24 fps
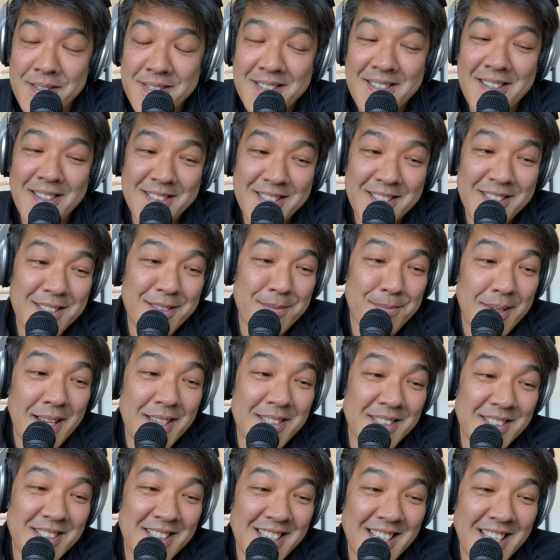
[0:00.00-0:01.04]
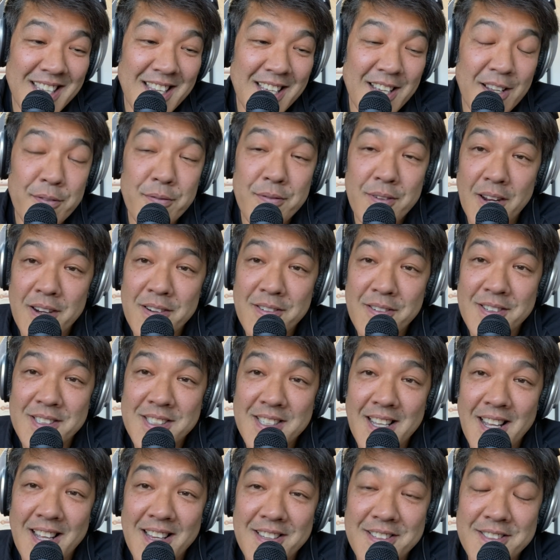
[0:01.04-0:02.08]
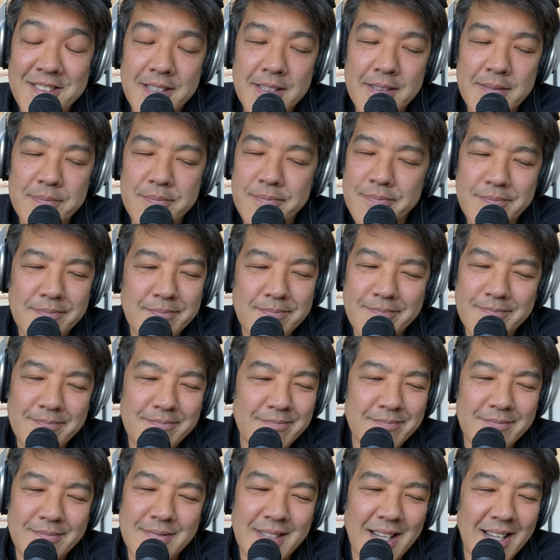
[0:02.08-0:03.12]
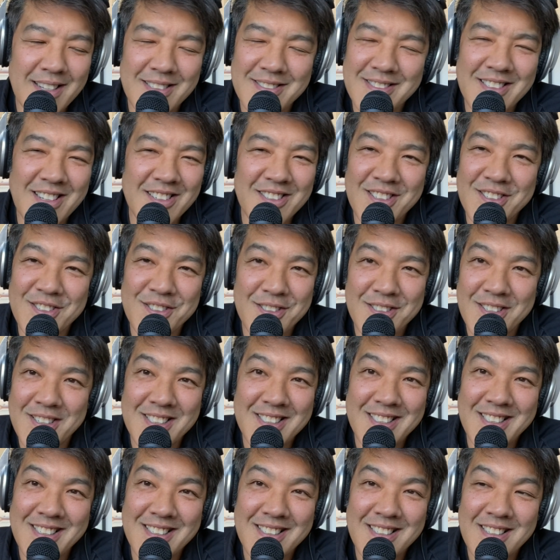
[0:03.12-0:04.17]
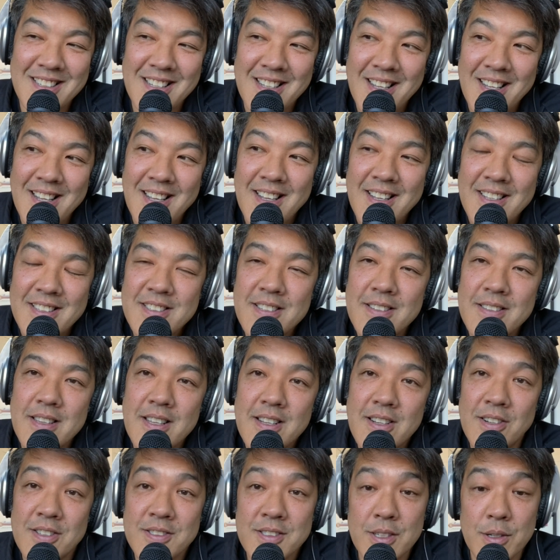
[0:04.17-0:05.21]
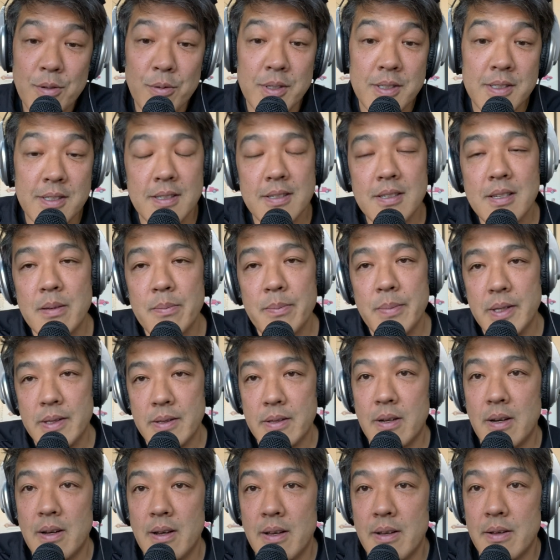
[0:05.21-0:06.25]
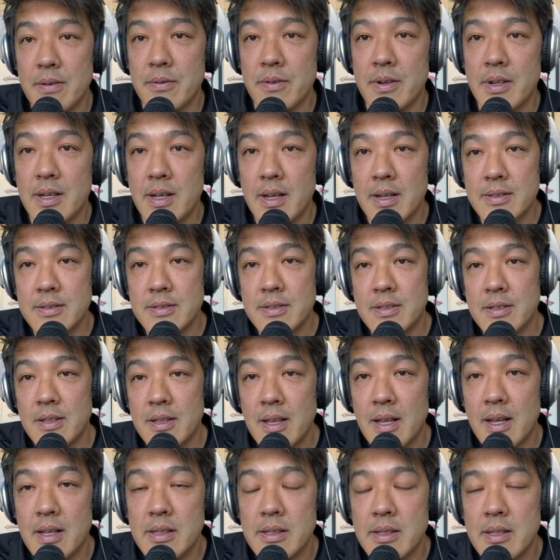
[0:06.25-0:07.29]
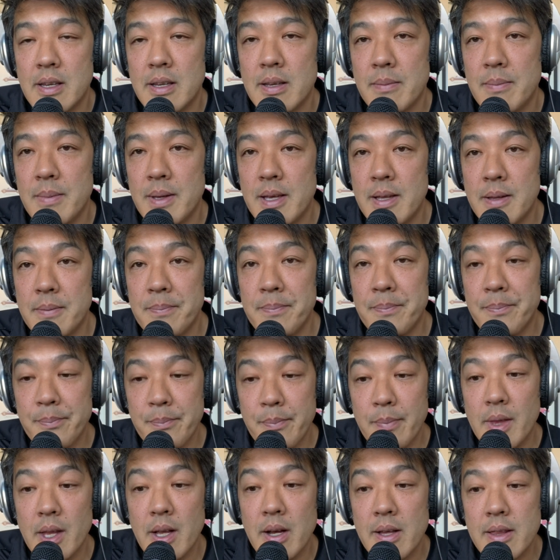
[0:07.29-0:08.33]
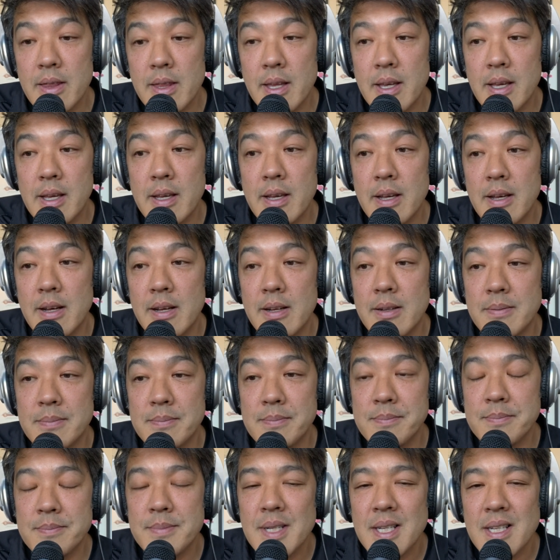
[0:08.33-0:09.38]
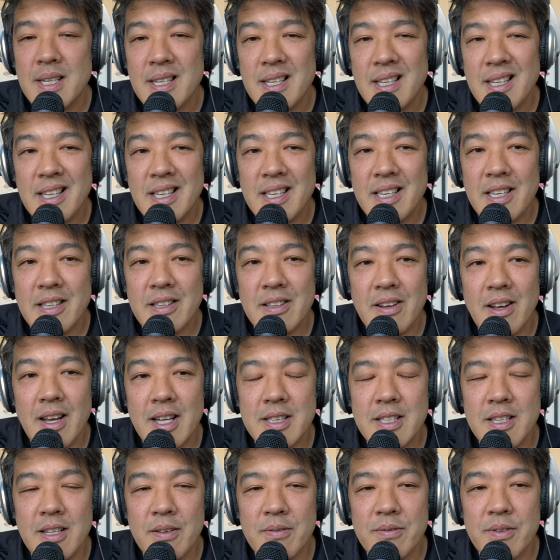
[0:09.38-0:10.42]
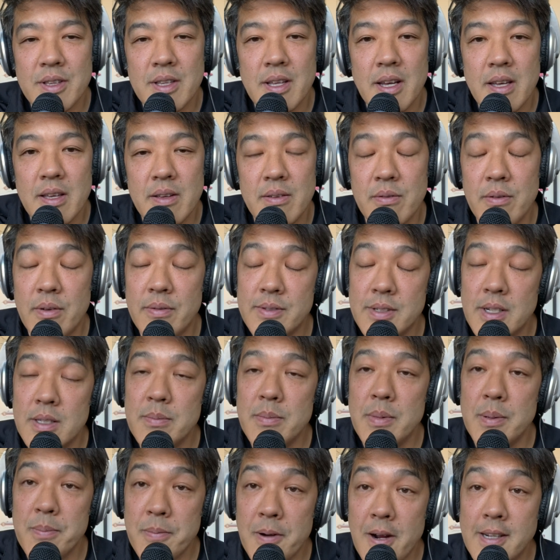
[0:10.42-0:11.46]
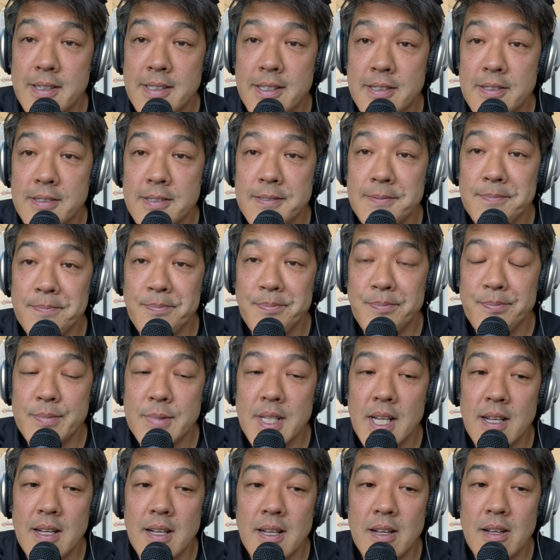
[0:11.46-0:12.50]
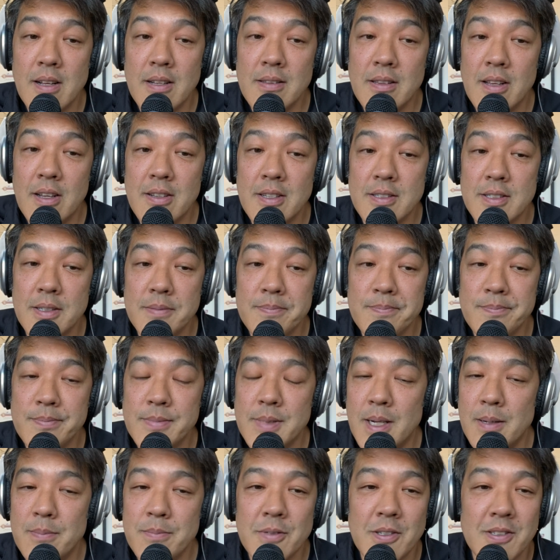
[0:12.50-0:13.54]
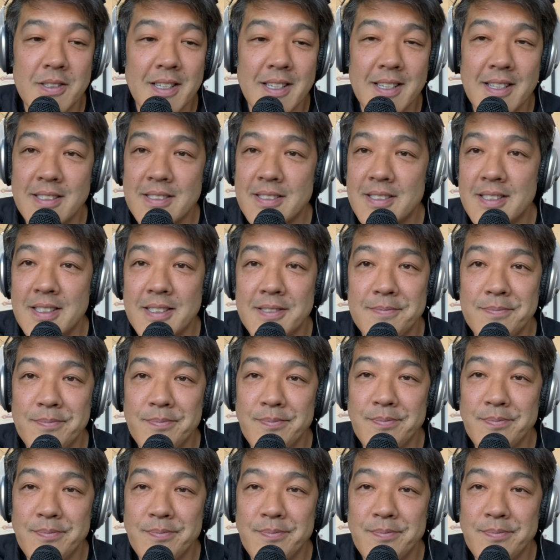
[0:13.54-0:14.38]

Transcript: So just imagine getting a fragrance allergy. No, not a good idea. So the consequences can be dire in regards to that. Yeah, and I think um, you know at the end of the day we've got to be practical. Uh, like I said, I'm not against it.